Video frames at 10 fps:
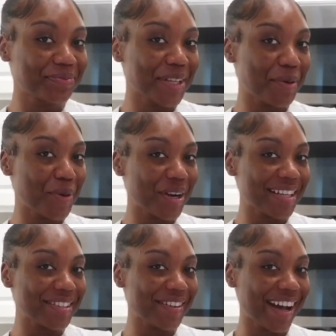good
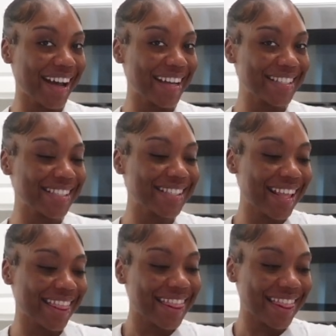morning you guys
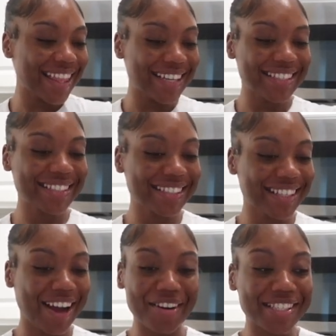
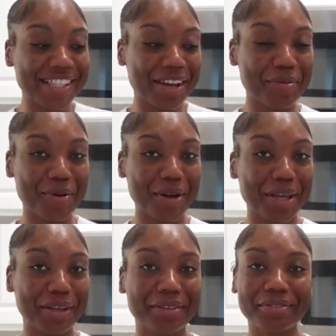i already said good
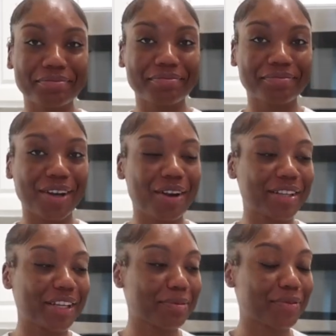morning
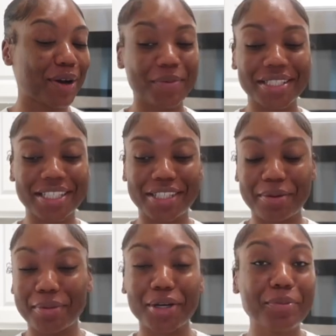earlier before i went to the
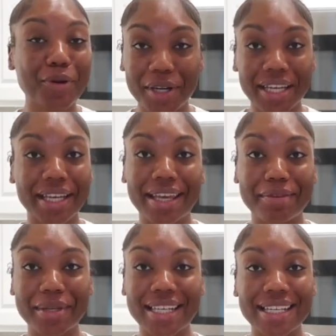gym but good morning
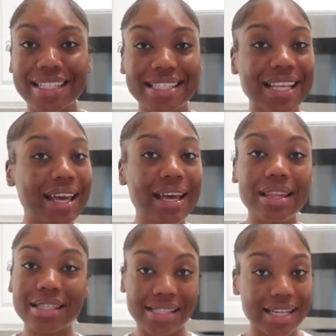again because
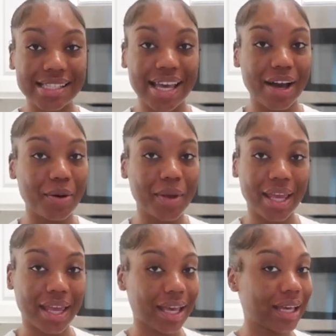the sun is out
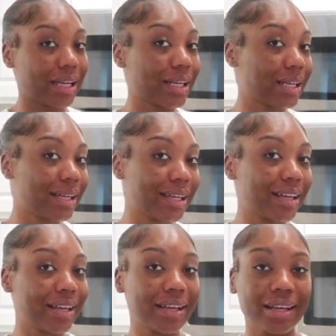and
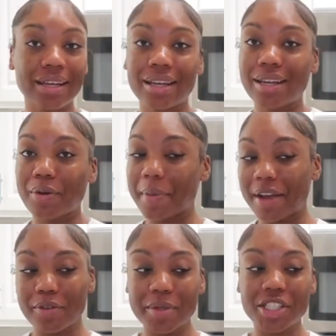we're
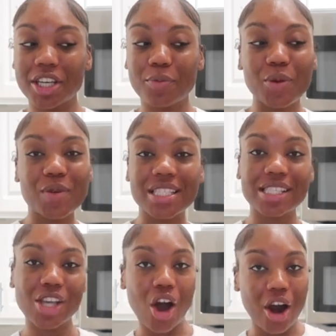back from the gym. We went to
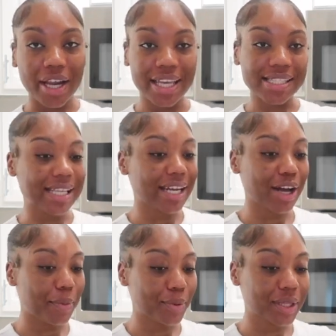Target to get a
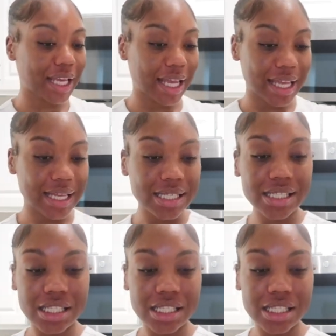couple things.